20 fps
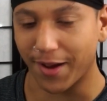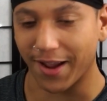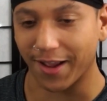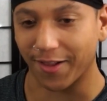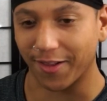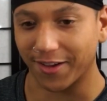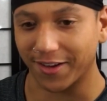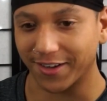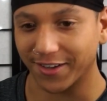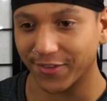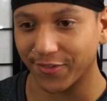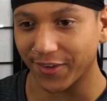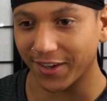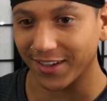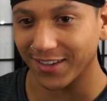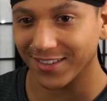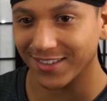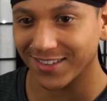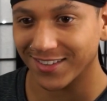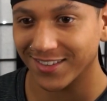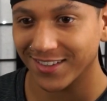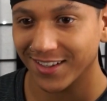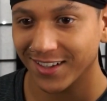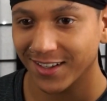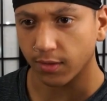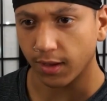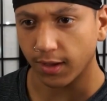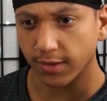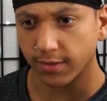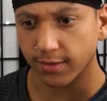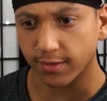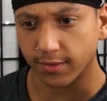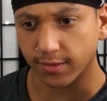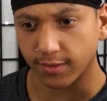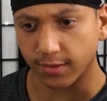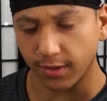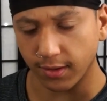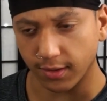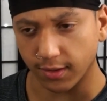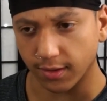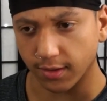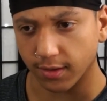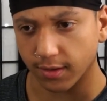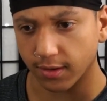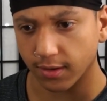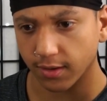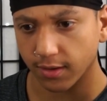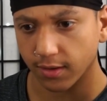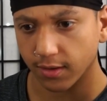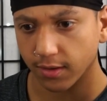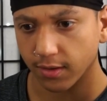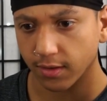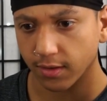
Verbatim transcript: smile on his face. And that's Zeke.